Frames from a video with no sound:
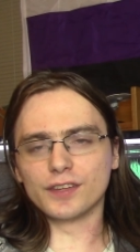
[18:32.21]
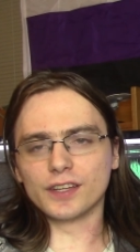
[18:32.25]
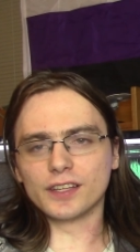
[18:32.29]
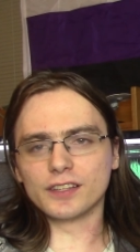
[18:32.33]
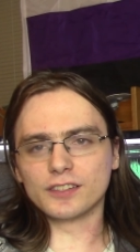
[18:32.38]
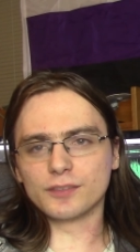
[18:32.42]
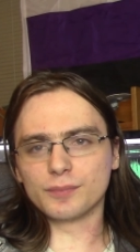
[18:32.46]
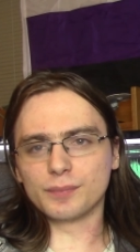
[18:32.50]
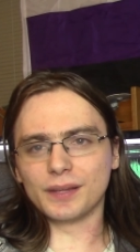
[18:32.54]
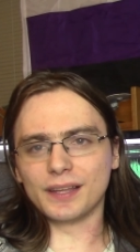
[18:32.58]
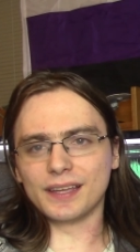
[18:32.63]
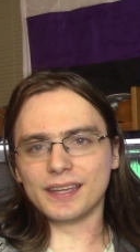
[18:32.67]

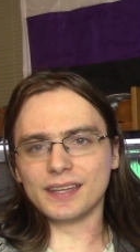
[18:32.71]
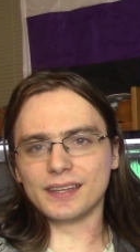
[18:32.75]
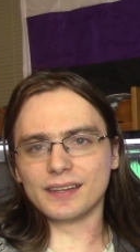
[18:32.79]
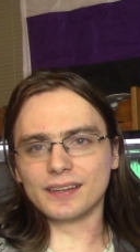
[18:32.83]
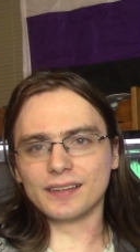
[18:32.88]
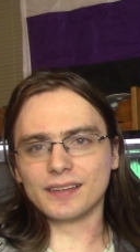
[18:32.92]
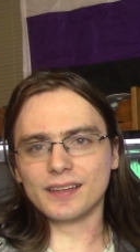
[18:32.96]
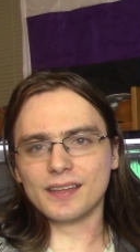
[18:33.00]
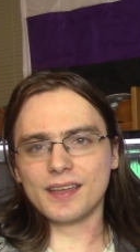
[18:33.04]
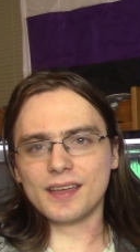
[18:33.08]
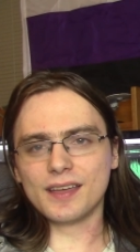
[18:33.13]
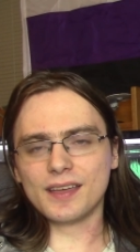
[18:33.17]

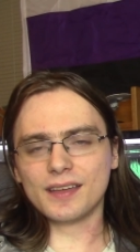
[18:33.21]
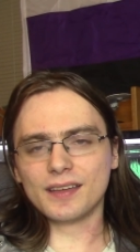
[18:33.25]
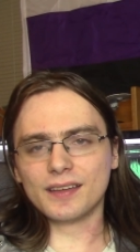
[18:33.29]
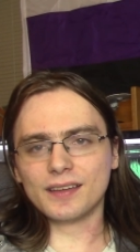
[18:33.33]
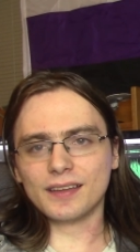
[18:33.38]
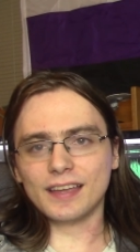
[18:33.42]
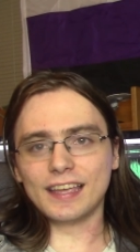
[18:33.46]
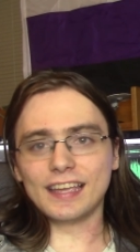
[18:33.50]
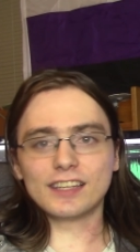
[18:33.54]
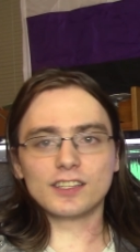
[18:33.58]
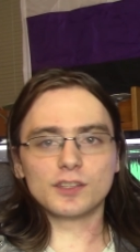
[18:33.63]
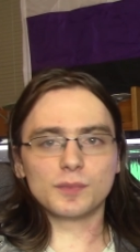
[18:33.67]

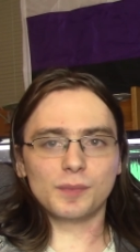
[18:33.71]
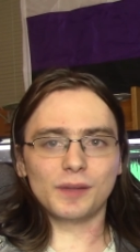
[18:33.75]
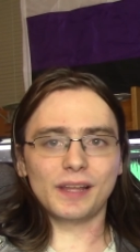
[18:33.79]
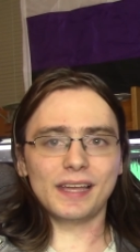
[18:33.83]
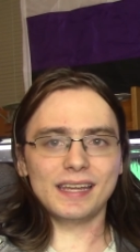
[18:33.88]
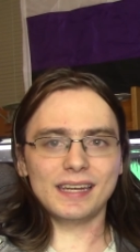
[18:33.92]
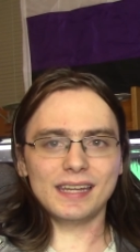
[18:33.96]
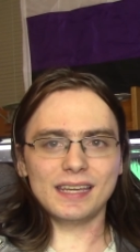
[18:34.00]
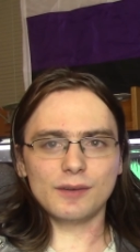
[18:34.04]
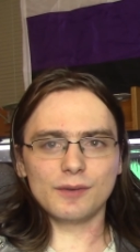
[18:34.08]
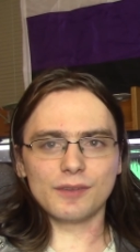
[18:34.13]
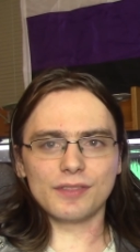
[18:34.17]

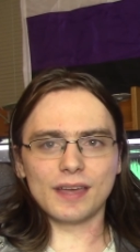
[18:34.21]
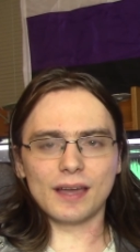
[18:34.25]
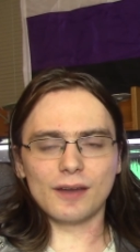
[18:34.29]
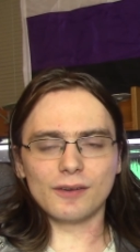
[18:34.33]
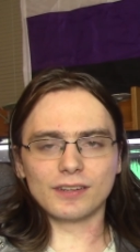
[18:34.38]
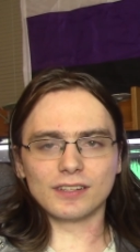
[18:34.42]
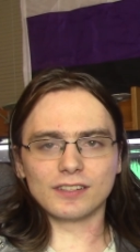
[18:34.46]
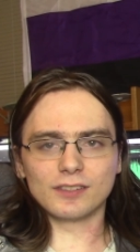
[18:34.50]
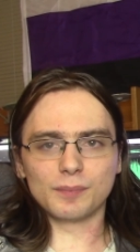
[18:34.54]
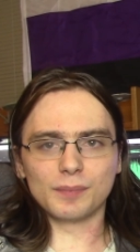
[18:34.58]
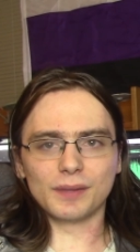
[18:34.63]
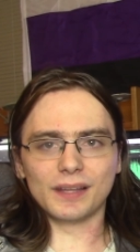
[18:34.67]
explaining without
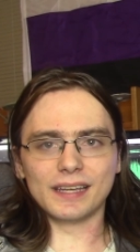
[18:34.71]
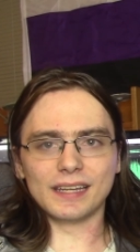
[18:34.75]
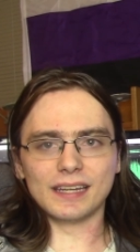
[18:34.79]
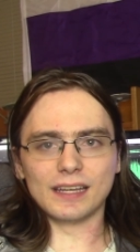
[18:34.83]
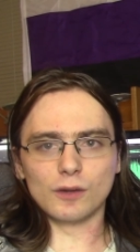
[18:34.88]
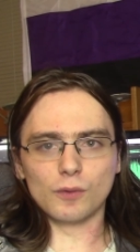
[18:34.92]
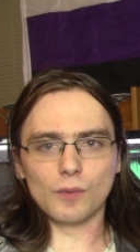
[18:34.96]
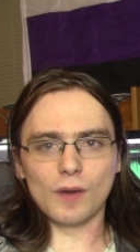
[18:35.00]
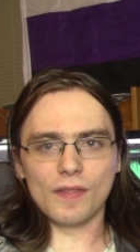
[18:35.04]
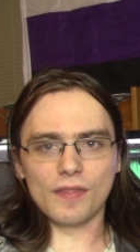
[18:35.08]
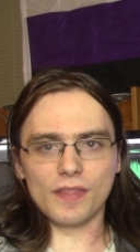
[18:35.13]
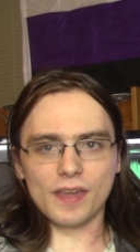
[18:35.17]

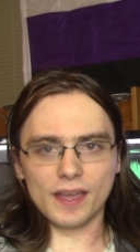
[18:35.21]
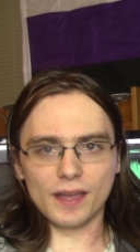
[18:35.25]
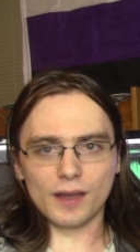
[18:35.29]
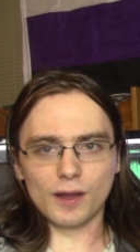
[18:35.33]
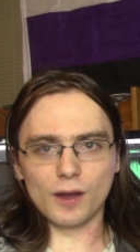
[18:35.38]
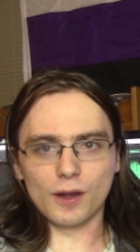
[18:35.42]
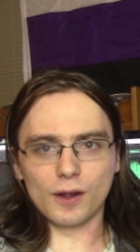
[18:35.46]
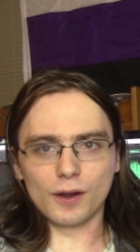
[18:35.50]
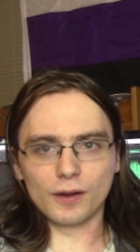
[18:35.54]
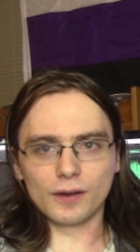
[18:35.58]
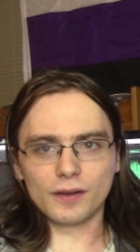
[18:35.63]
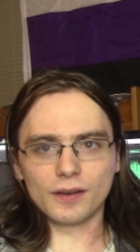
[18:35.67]
explaining what they
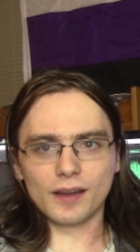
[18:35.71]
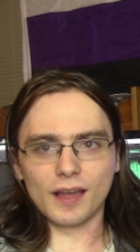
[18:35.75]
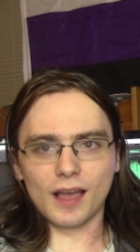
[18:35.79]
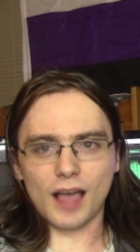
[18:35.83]
are.